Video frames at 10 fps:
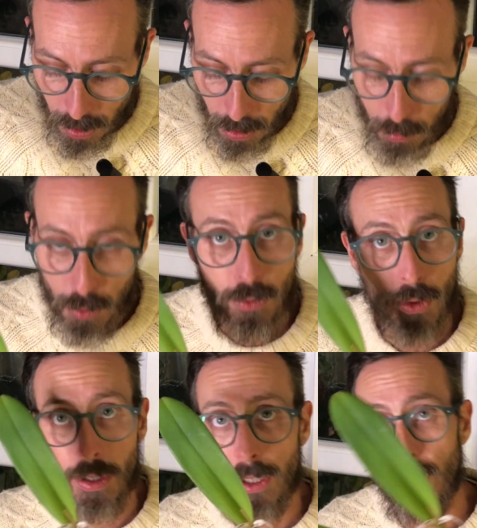
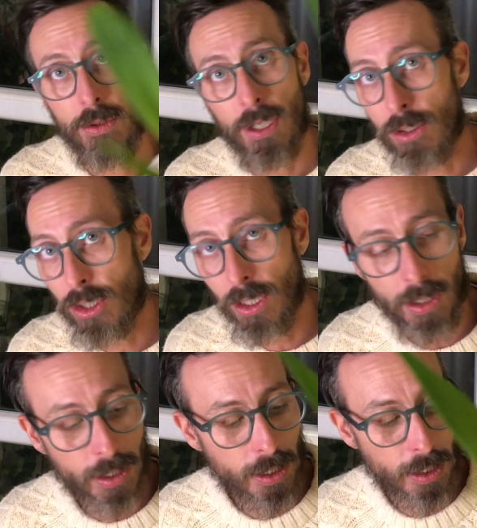before I go touching
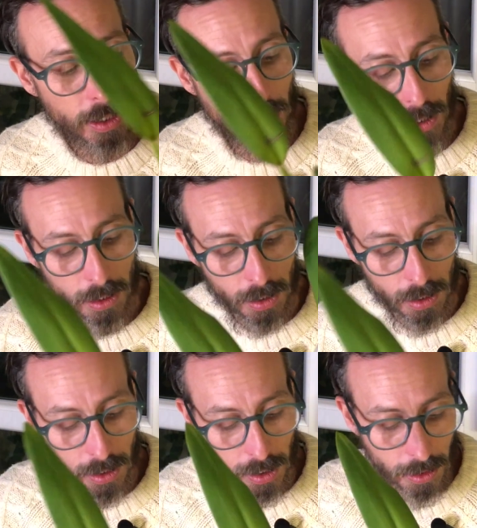
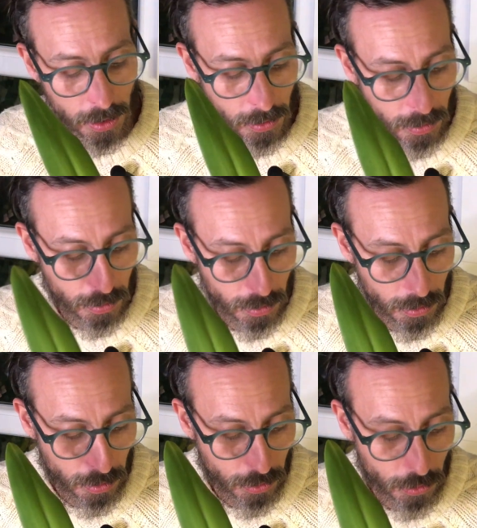any of the
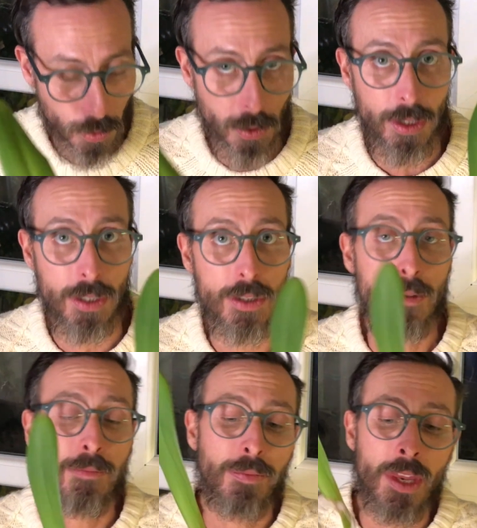other orchids.
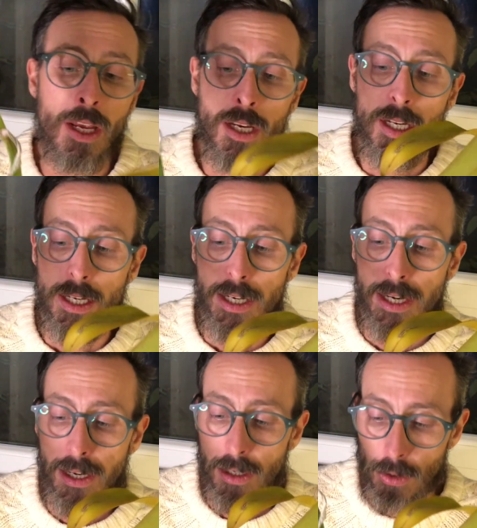
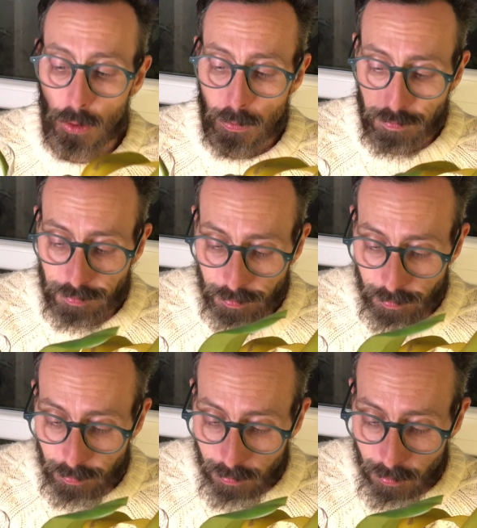Now,
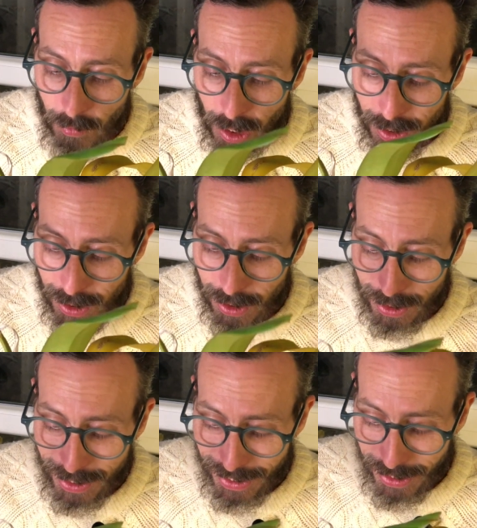
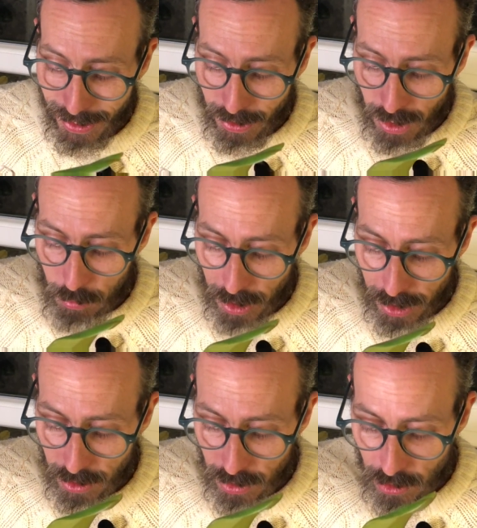again, am I
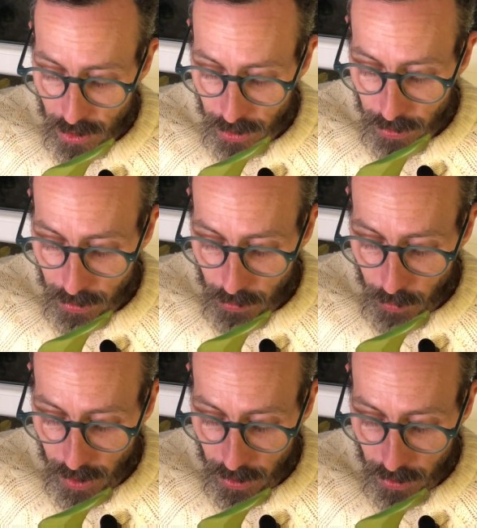concerned?
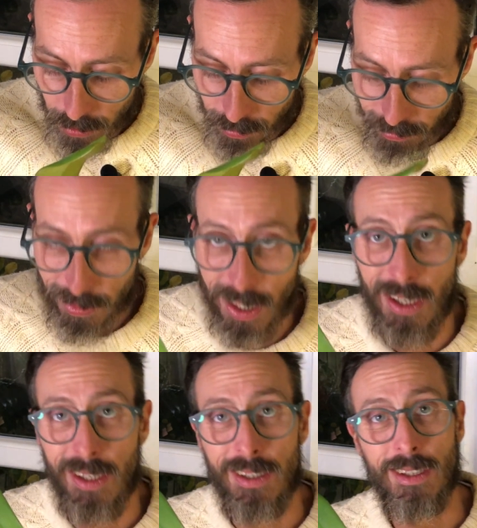Well,
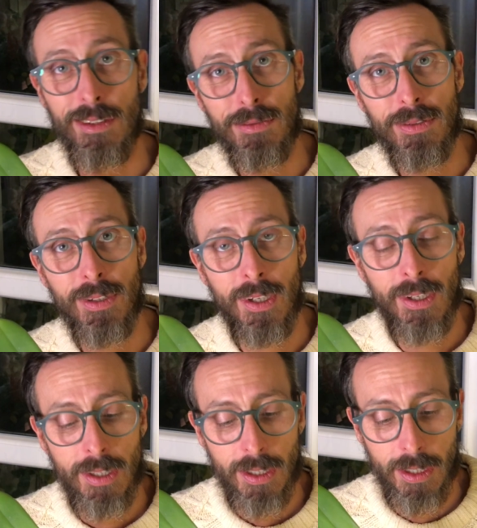kind of.
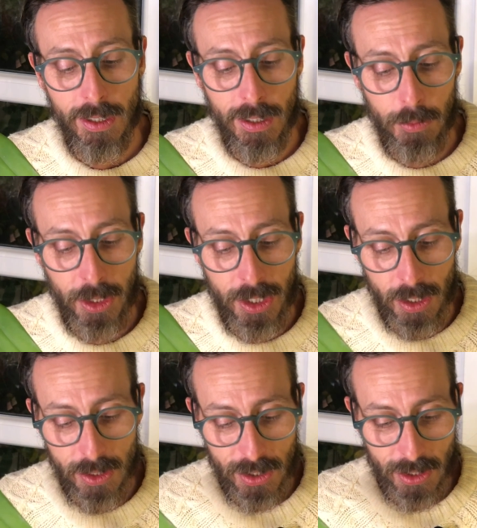
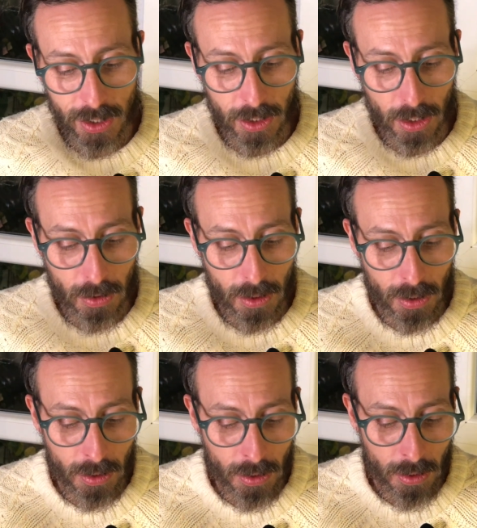because, you know,
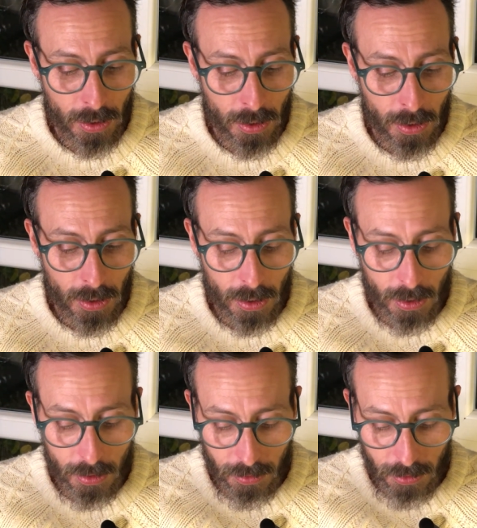
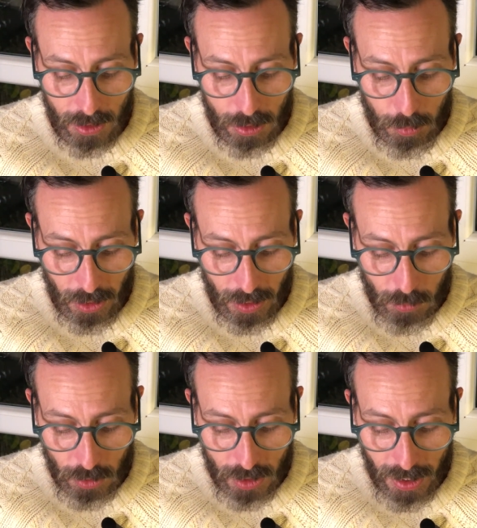this plant
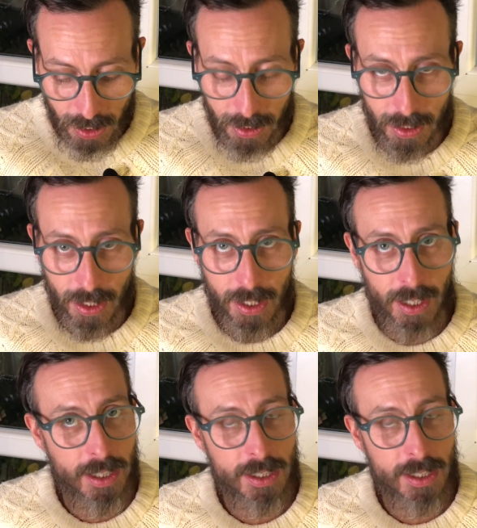will die. And I gotta